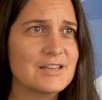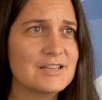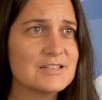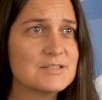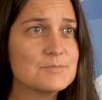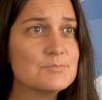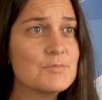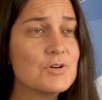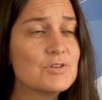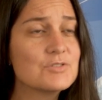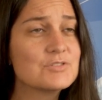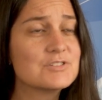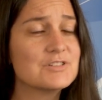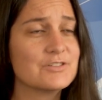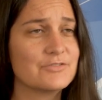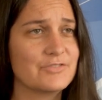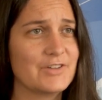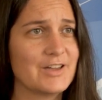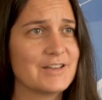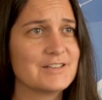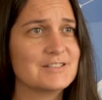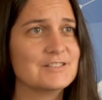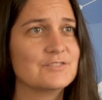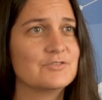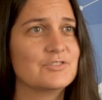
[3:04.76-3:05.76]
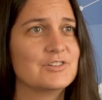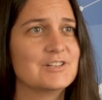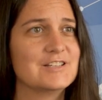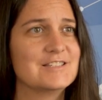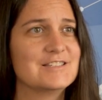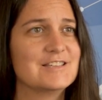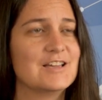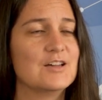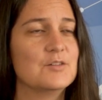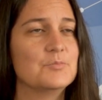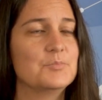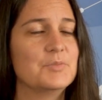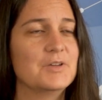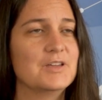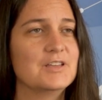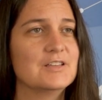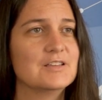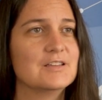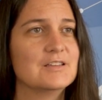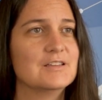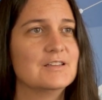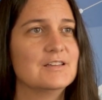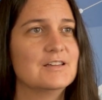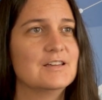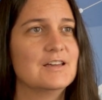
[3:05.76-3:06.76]
it's most effective when it's helping
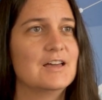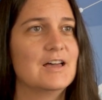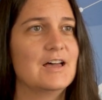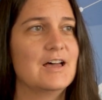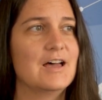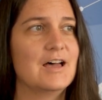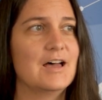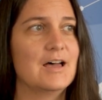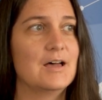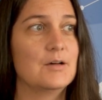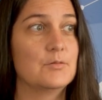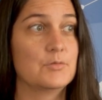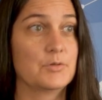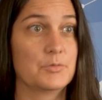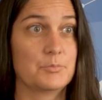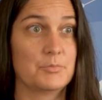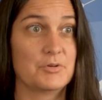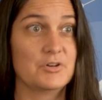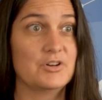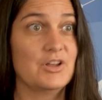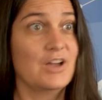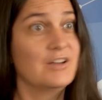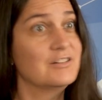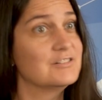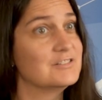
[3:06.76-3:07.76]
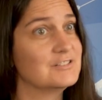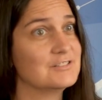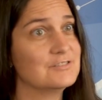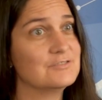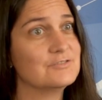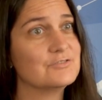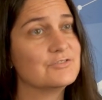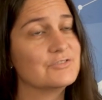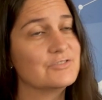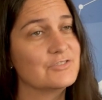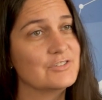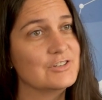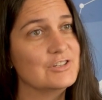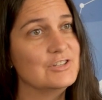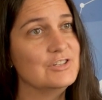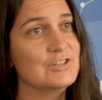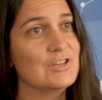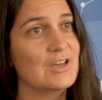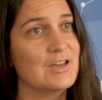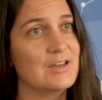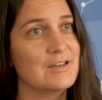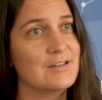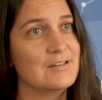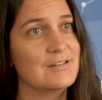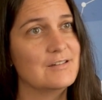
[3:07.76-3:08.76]
uh, with productive
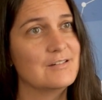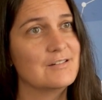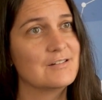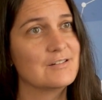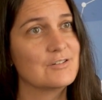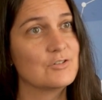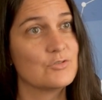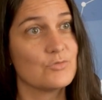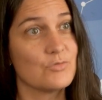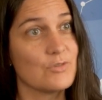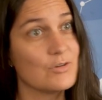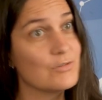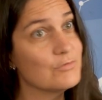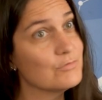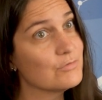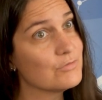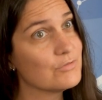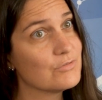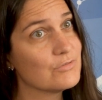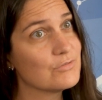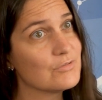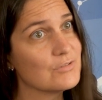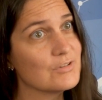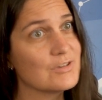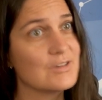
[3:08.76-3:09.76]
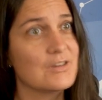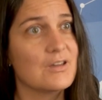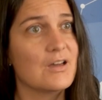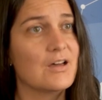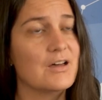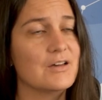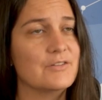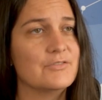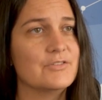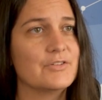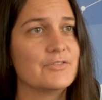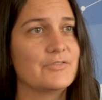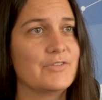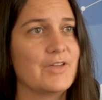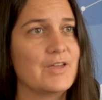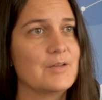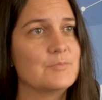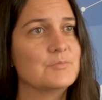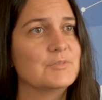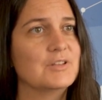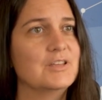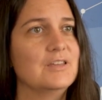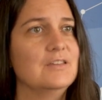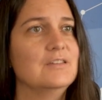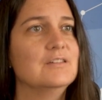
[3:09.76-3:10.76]
uh, growth of a
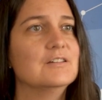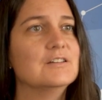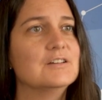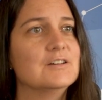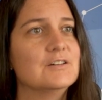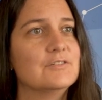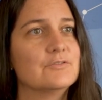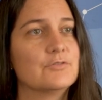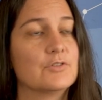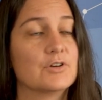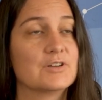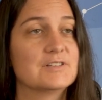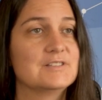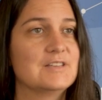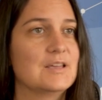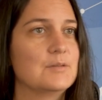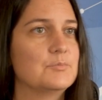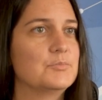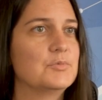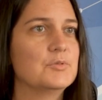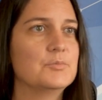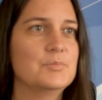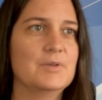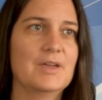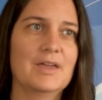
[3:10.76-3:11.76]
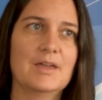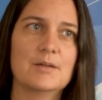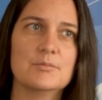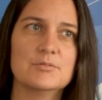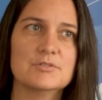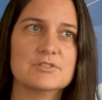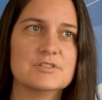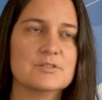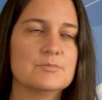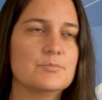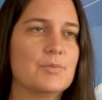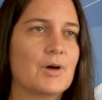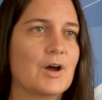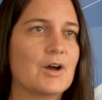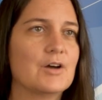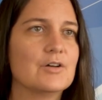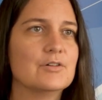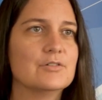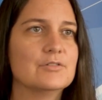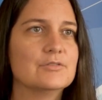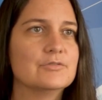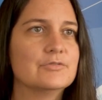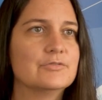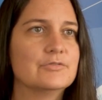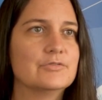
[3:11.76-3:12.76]
family for example, being able to
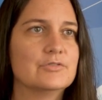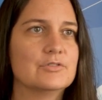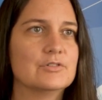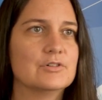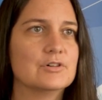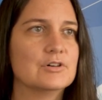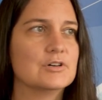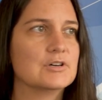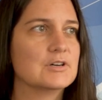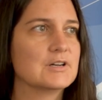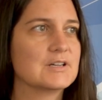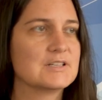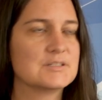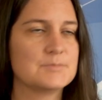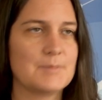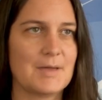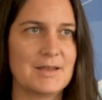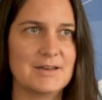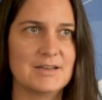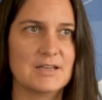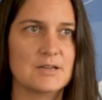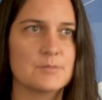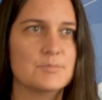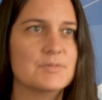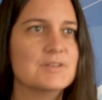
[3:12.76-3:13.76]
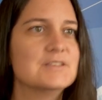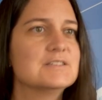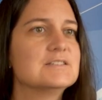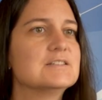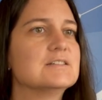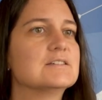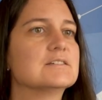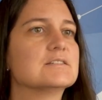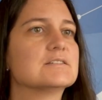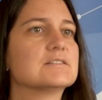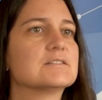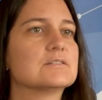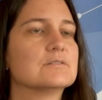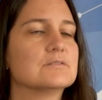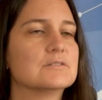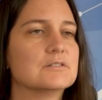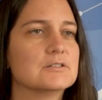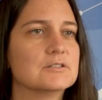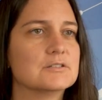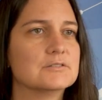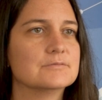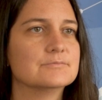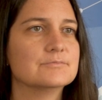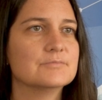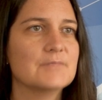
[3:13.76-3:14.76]
borrow for expanding a business
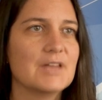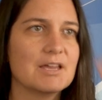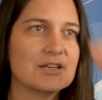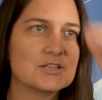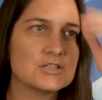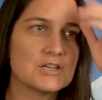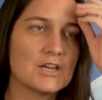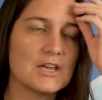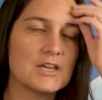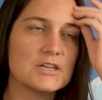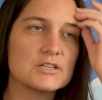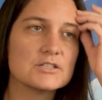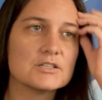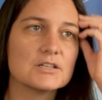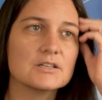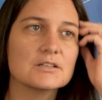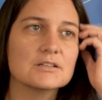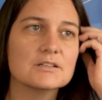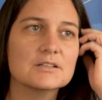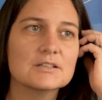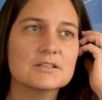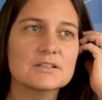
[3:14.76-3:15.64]
or education.